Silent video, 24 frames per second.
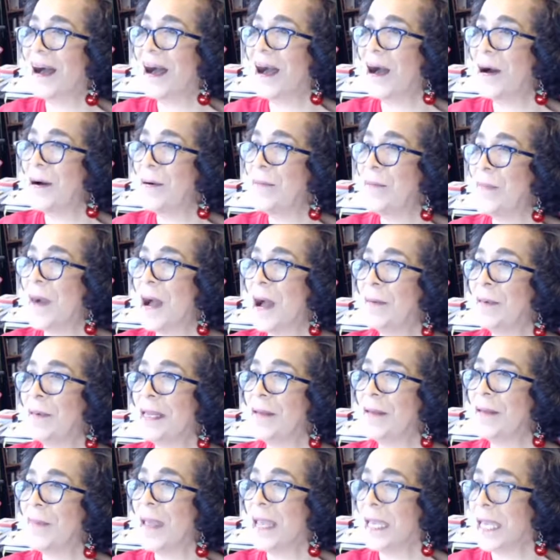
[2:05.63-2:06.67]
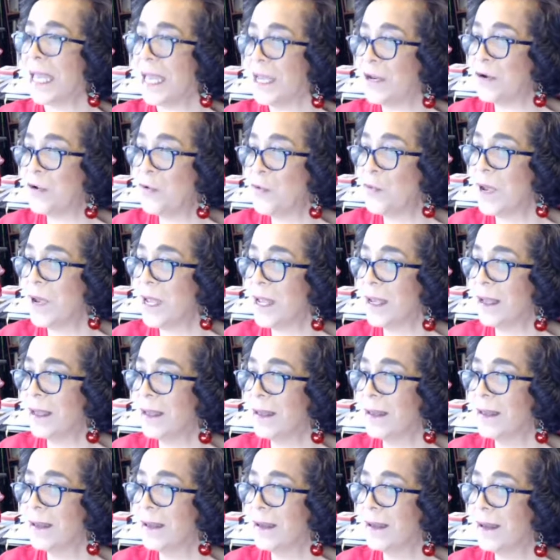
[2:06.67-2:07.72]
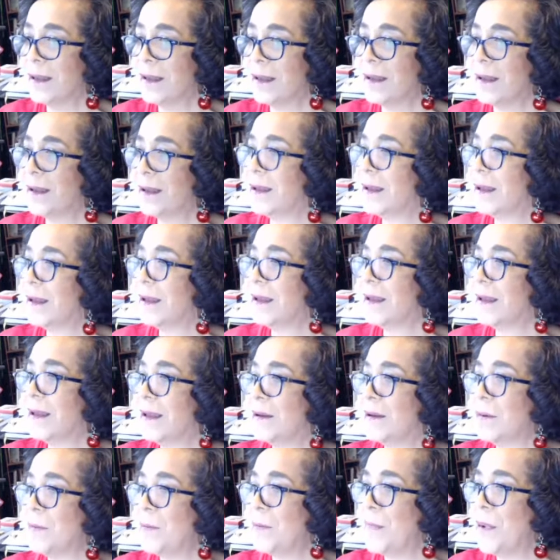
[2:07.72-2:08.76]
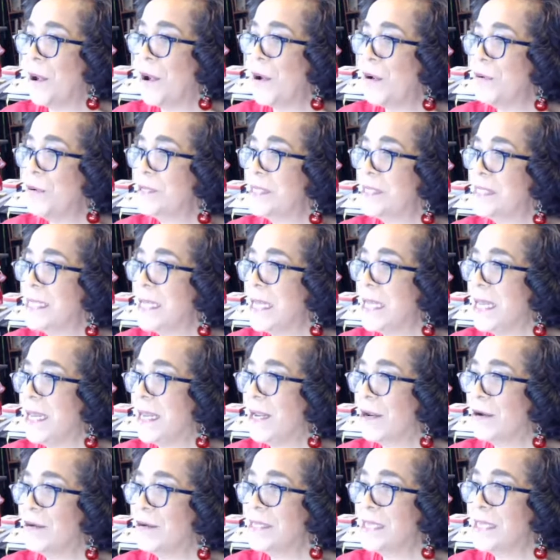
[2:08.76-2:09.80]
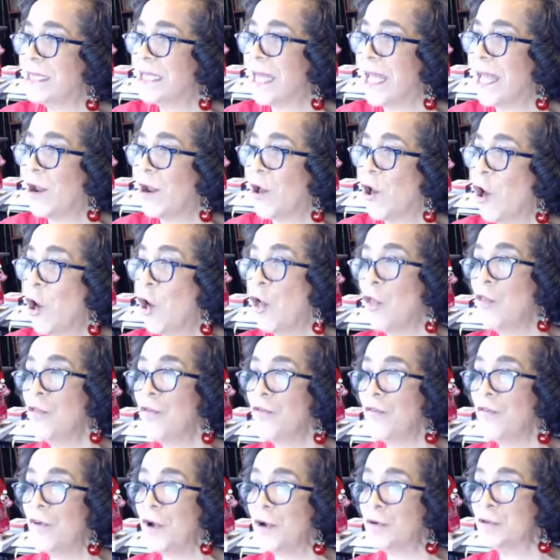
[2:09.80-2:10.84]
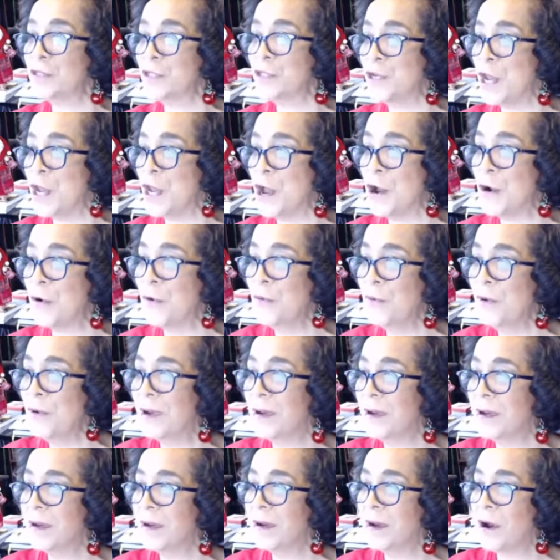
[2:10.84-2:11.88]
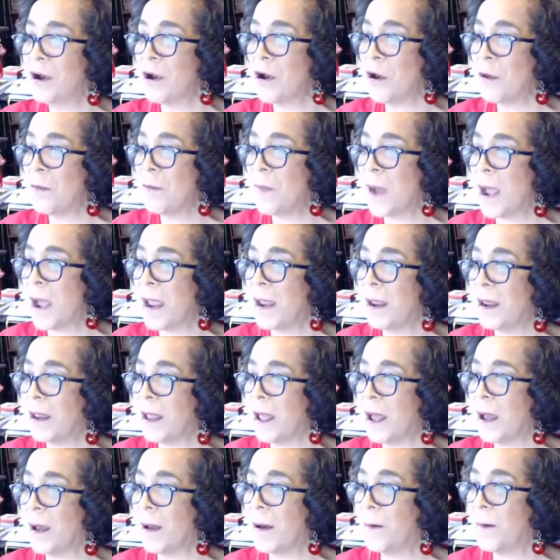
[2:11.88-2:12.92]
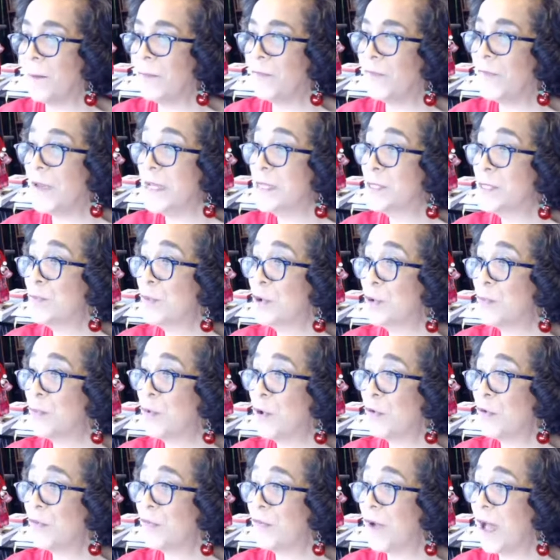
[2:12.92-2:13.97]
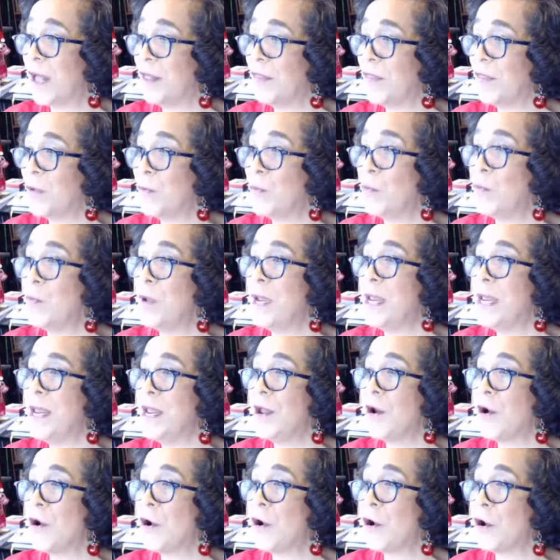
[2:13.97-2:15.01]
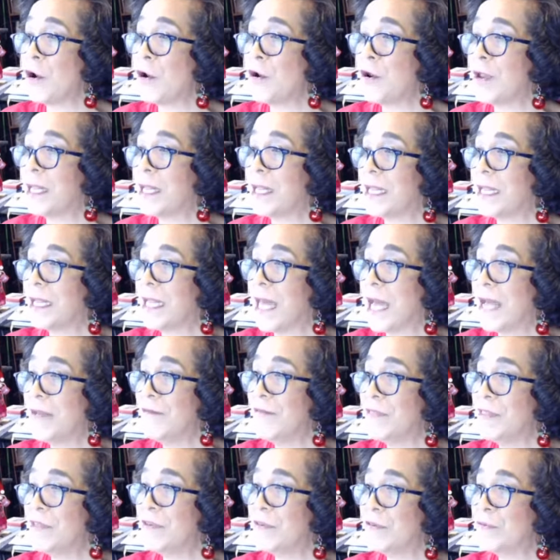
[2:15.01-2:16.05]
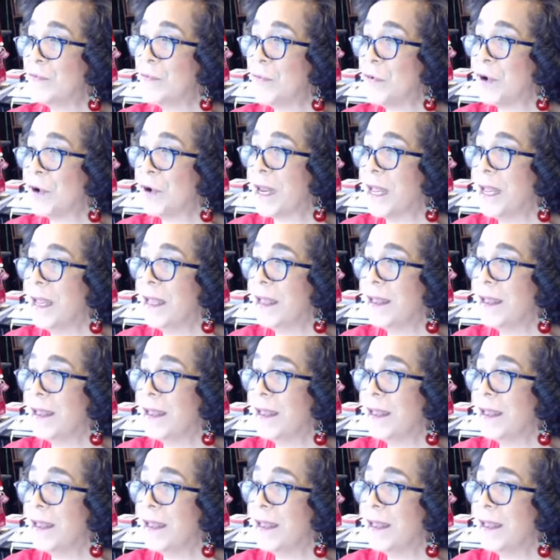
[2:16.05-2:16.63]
I'm going to make a quick post here to let all the folks know on my Facebook profile that we are live this morning.